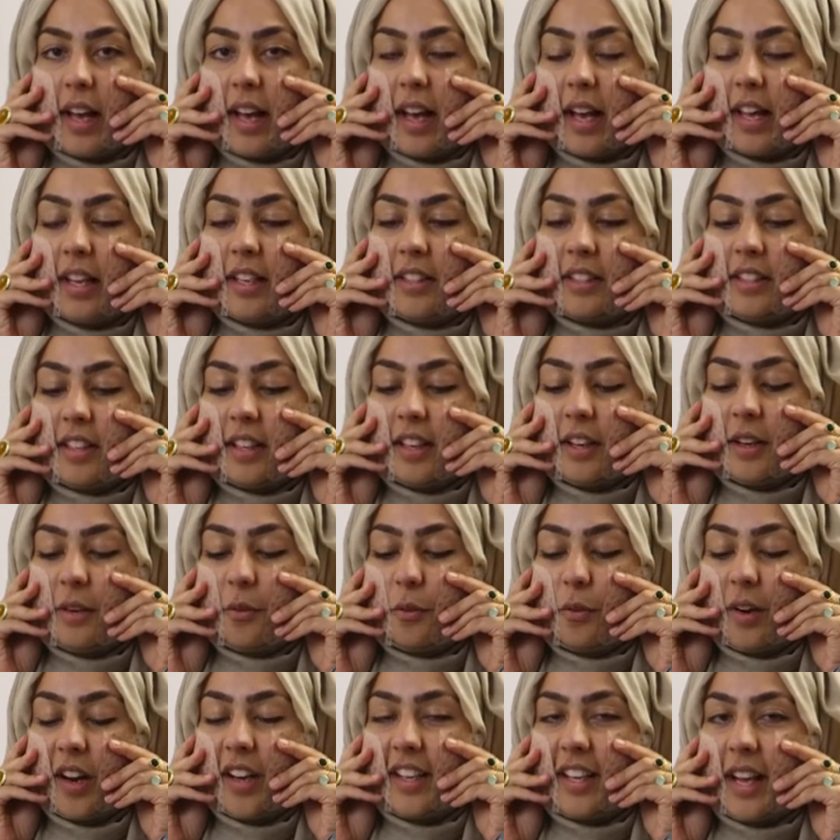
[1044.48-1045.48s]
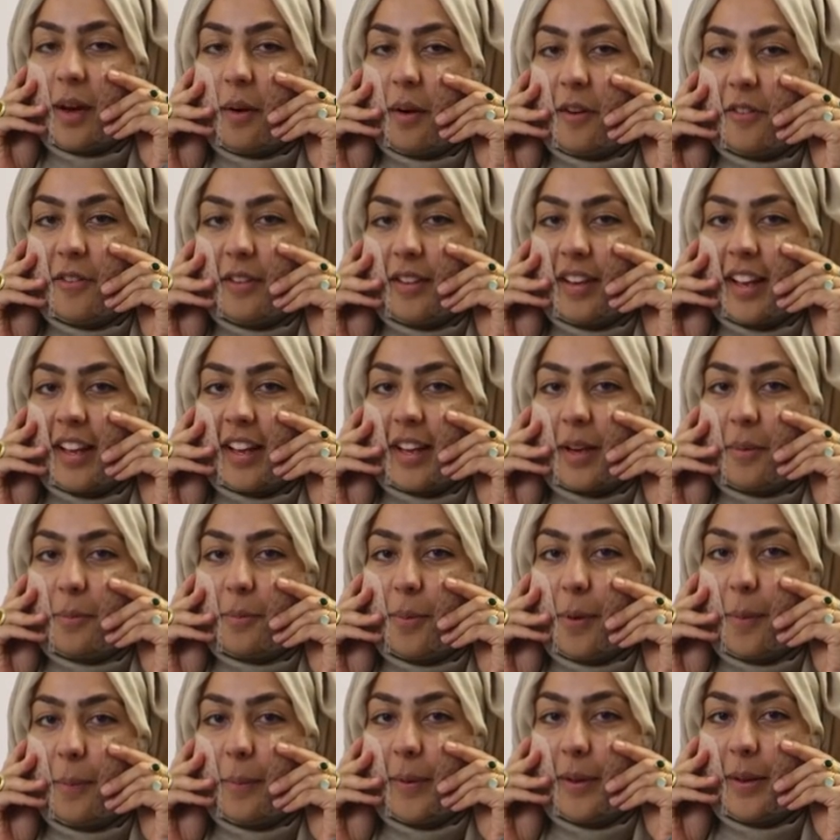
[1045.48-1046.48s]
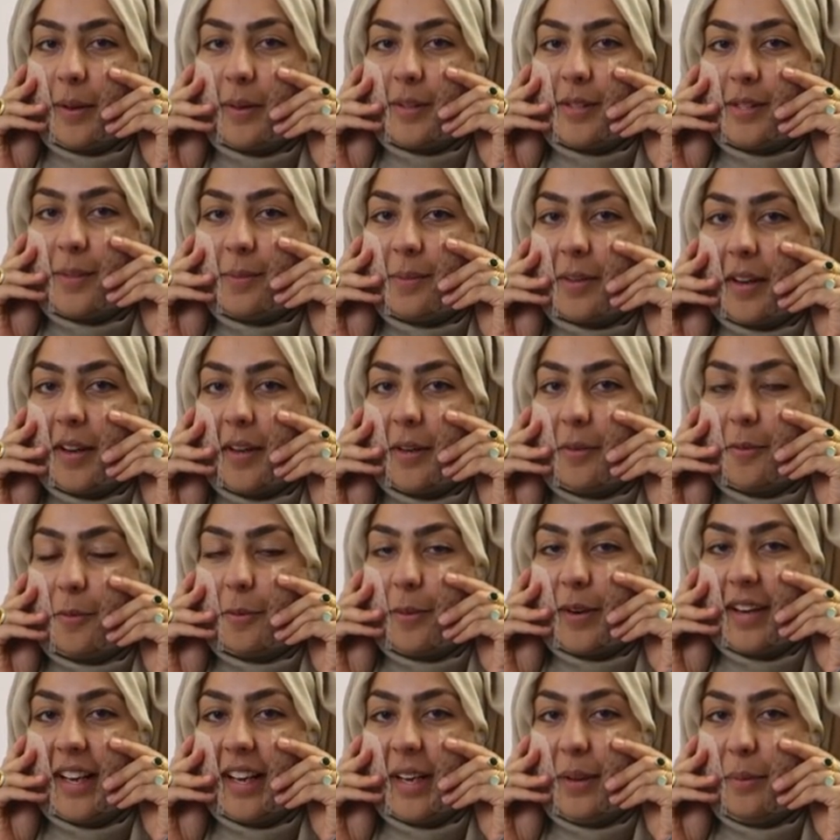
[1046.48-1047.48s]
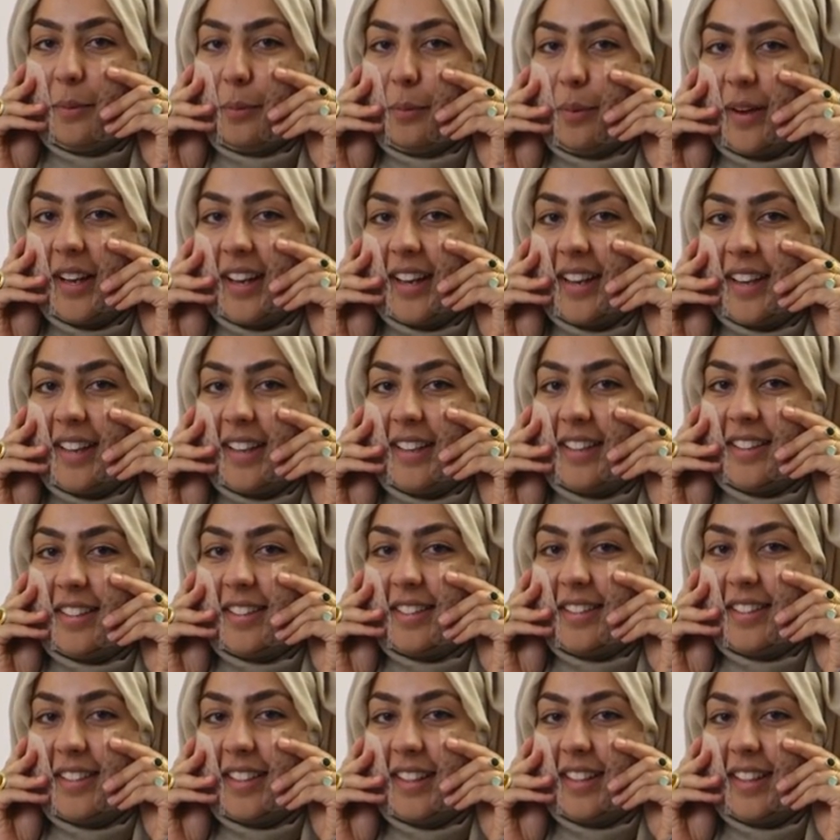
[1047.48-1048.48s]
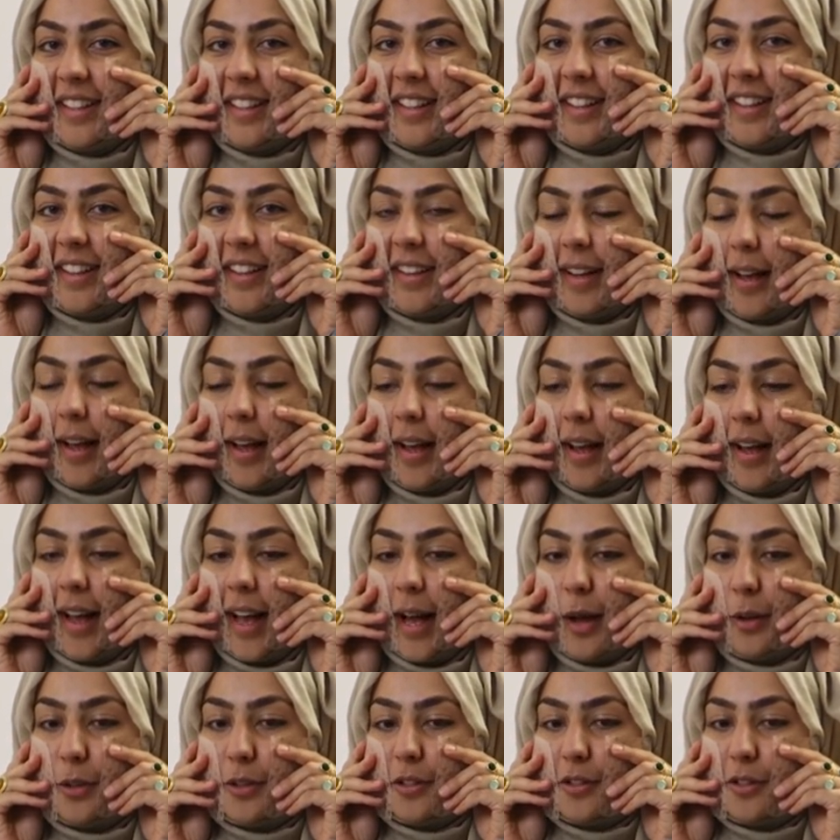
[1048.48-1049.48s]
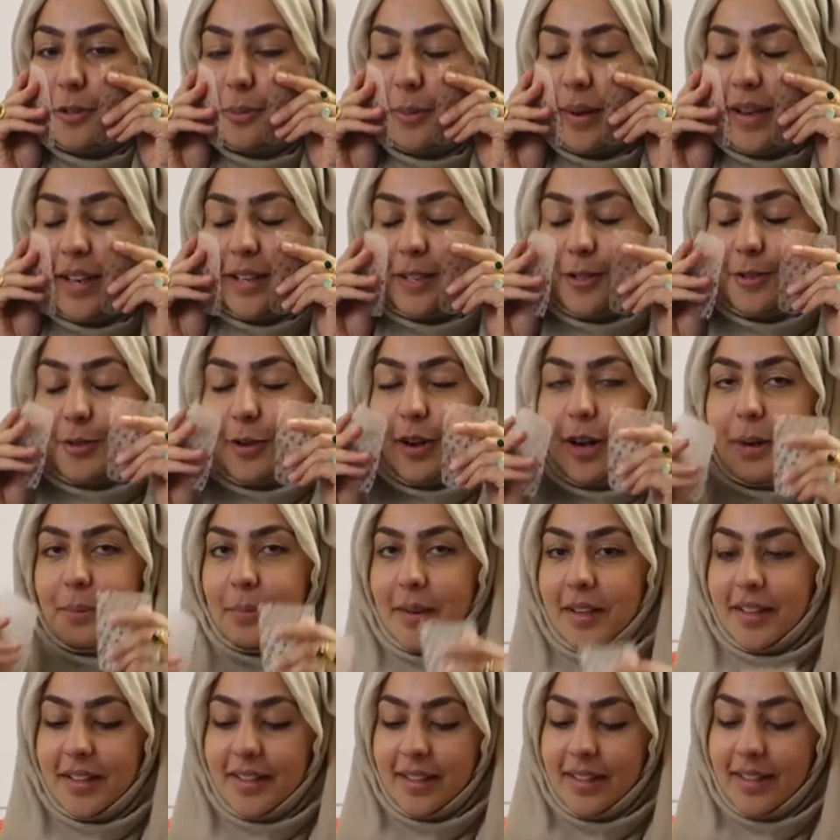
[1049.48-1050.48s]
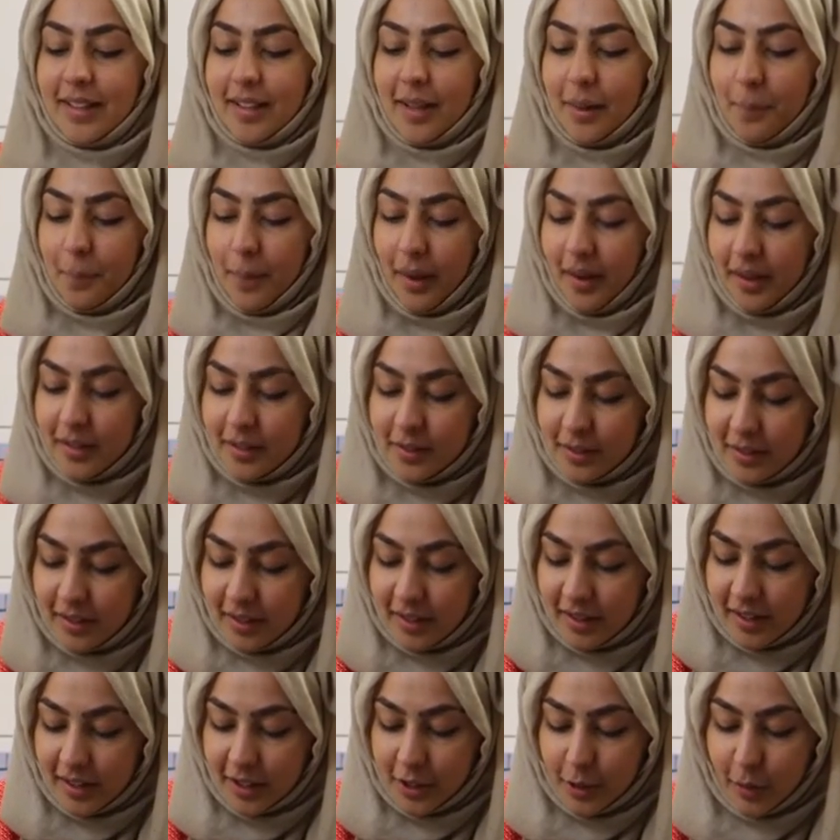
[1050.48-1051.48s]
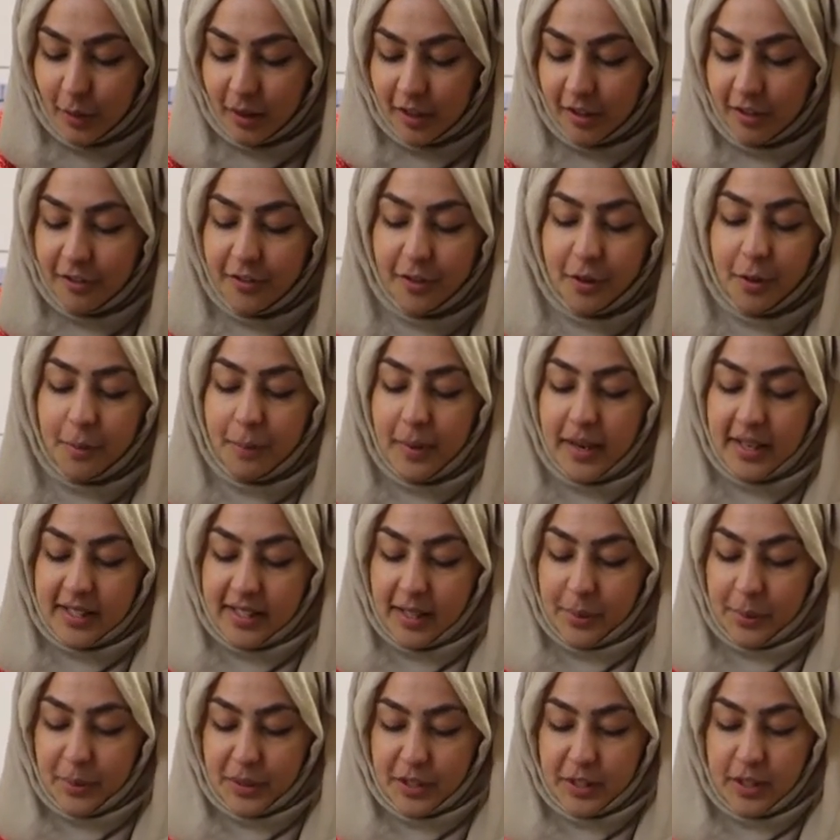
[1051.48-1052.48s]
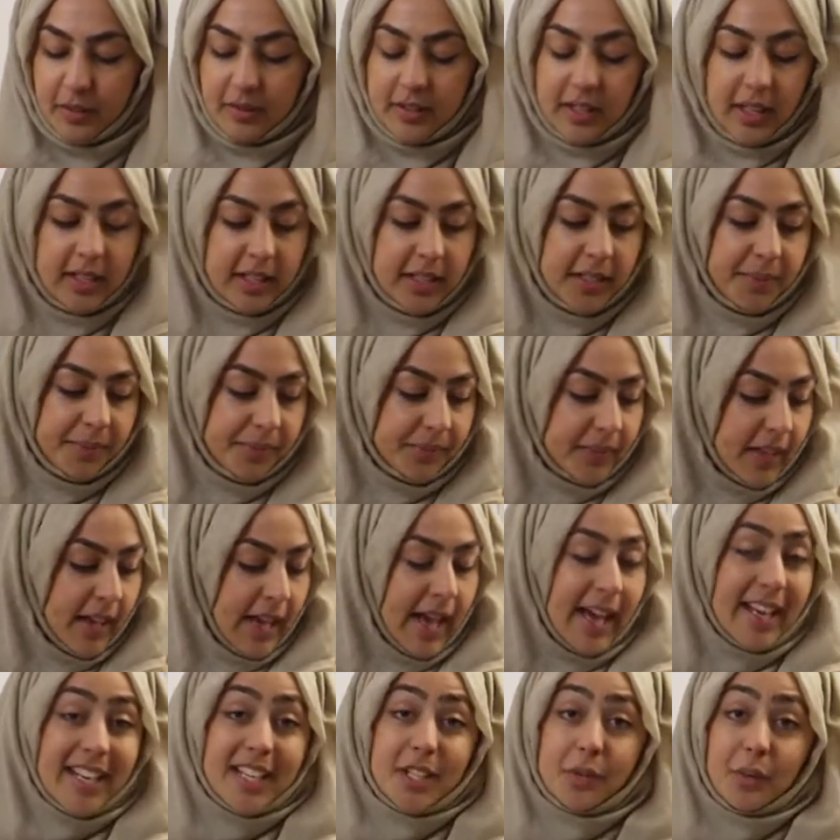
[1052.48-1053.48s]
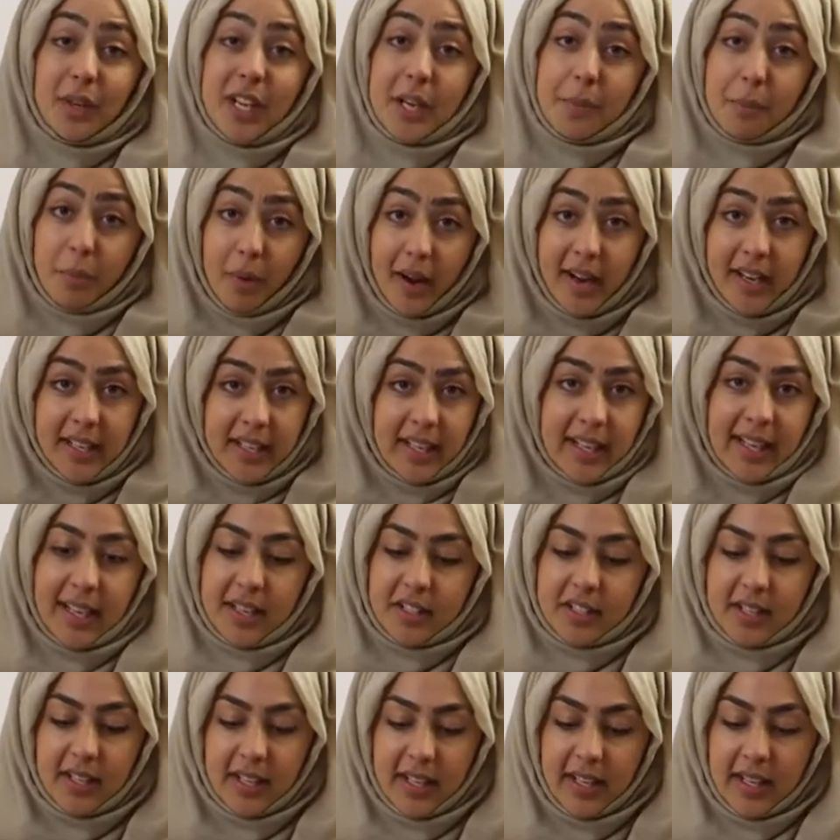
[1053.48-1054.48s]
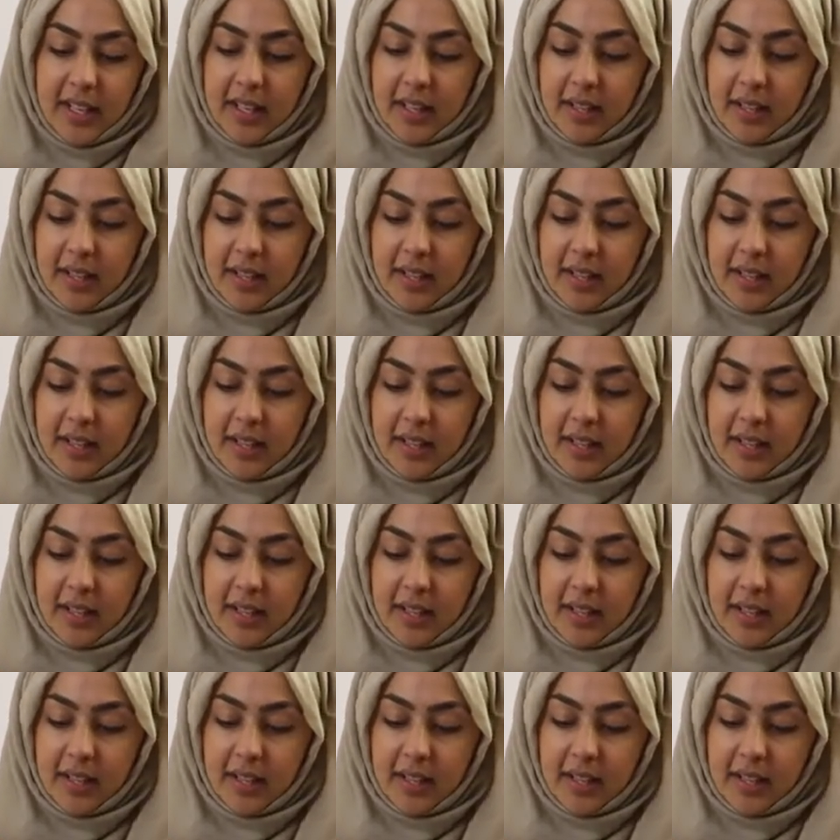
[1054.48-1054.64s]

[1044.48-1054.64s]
And right now I feel like I'm probably on some kind of really weird outer space drama, but you're gonna feel amazing once you've done it. And it's really brightening, actually.